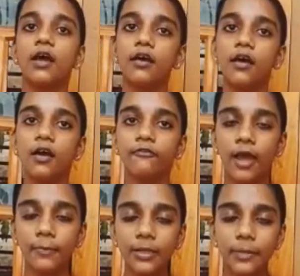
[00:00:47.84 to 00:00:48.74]
family
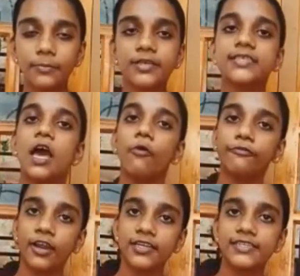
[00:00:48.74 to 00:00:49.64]
members, friends,
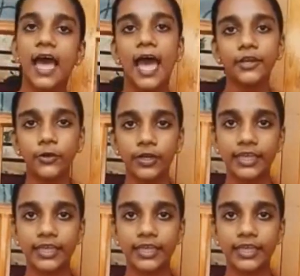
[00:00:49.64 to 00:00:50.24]
and colleagues,